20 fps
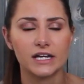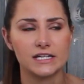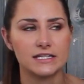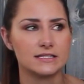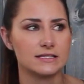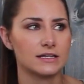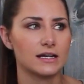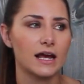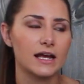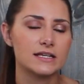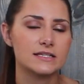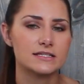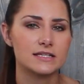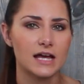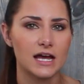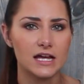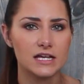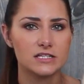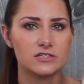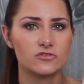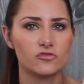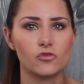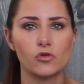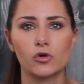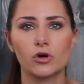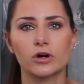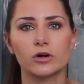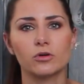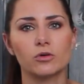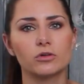He's a nice size
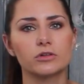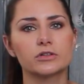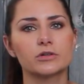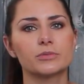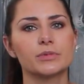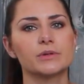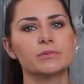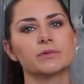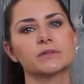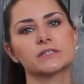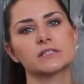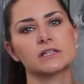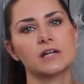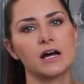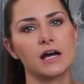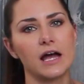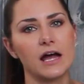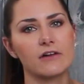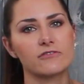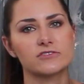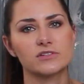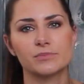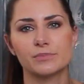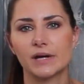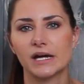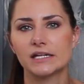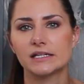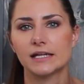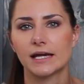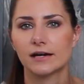for older people to not have to
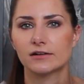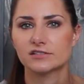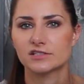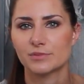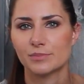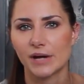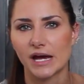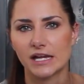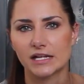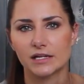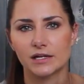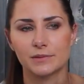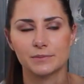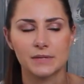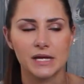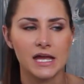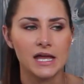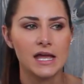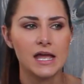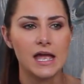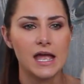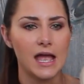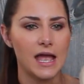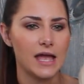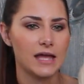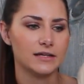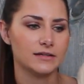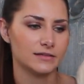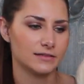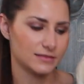bend down to pet him,
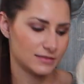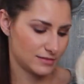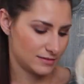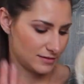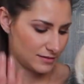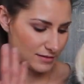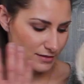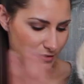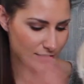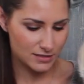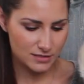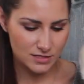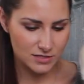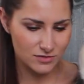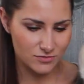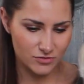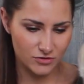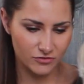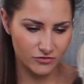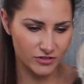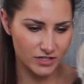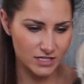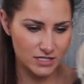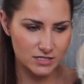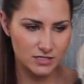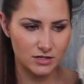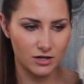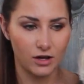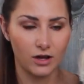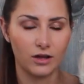and this is
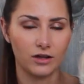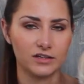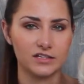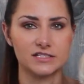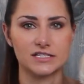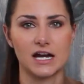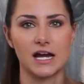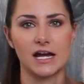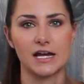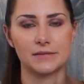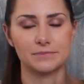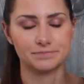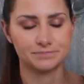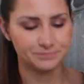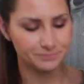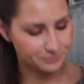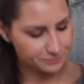Rufus all the time.